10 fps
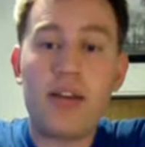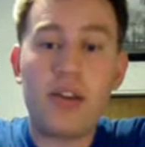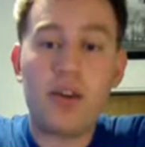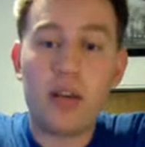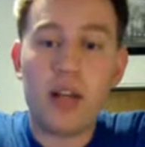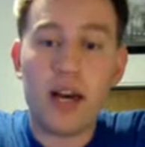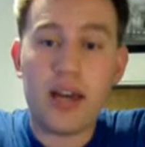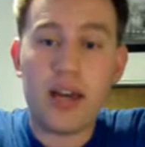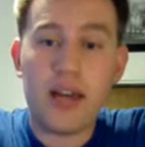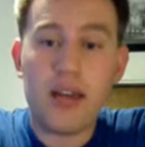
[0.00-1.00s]

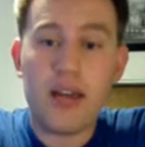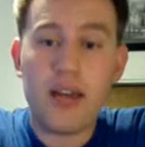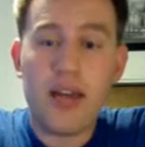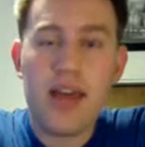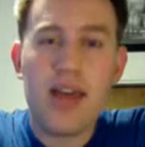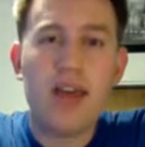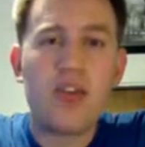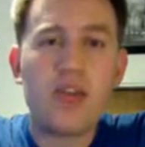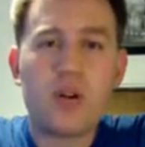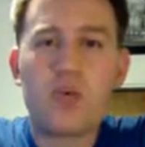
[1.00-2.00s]
utilize.
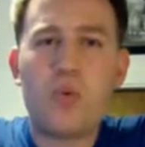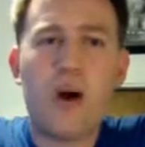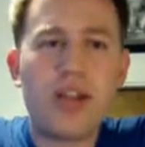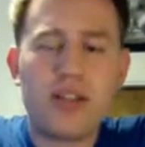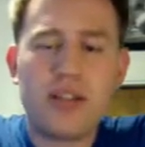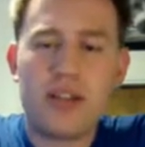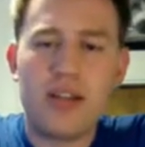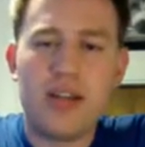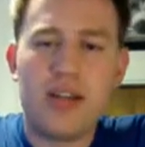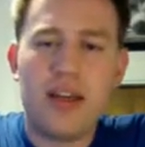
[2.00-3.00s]
George Washington